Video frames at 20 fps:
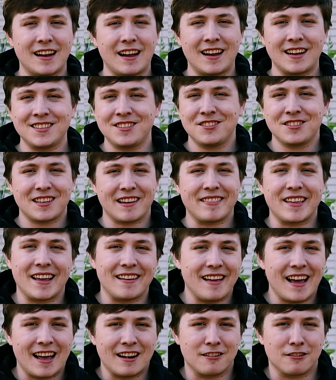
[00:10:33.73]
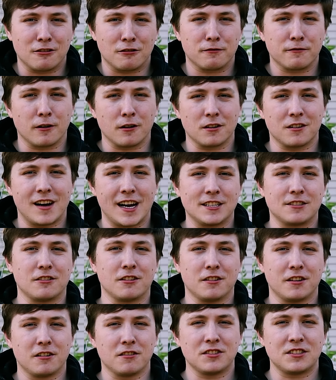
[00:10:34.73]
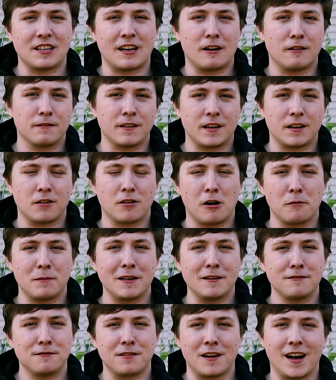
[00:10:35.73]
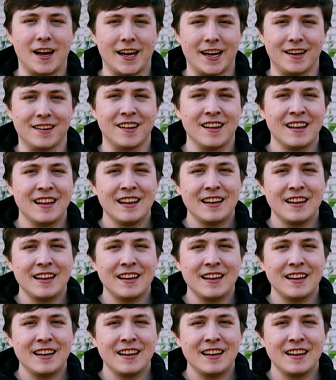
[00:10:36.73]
You just have to add a little fertilizer yourself, and it'll all be fine.